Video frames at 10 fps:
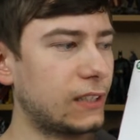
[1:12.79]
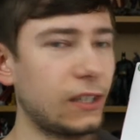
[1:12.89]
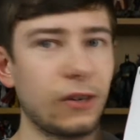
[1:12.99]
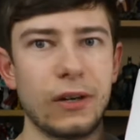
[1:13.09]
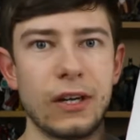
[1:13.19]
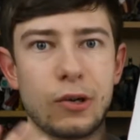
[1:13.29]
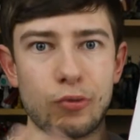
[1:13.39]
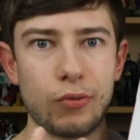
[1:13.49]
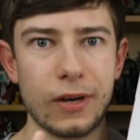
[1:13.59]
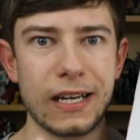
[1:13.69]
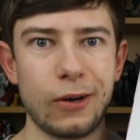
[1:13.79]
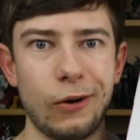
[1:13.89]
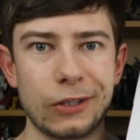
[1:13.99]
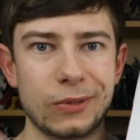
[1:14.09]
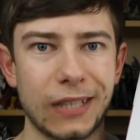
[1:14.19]
So really
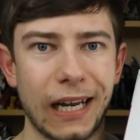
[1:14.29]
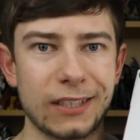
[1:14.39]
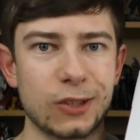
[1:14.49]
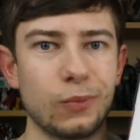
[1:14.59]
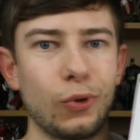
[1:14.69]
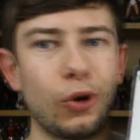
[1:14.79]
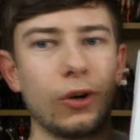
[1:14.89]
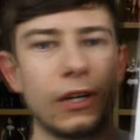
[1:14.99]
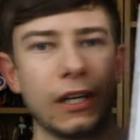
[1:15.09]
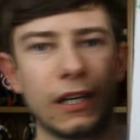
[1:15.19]
awesome to add some more